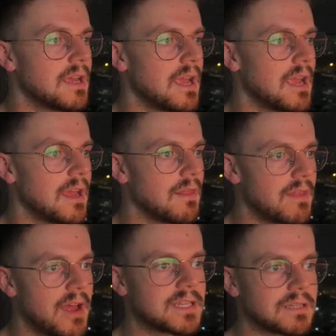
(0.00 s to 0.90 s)
And
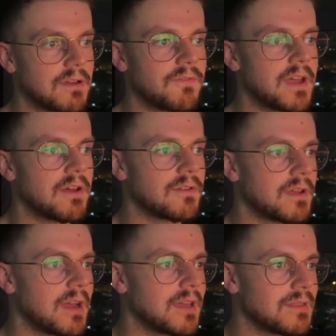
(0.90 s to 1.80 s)
that's how I found
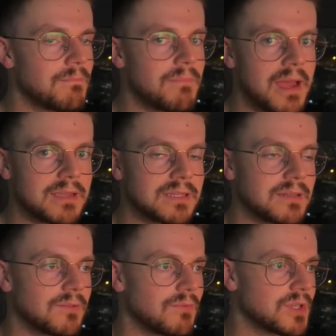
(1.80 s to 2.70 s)
I had the best
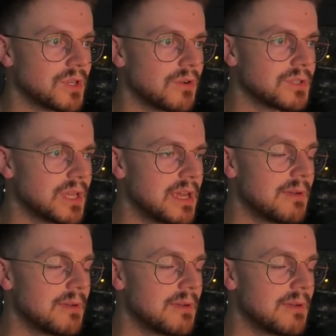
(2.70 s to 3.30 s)
results.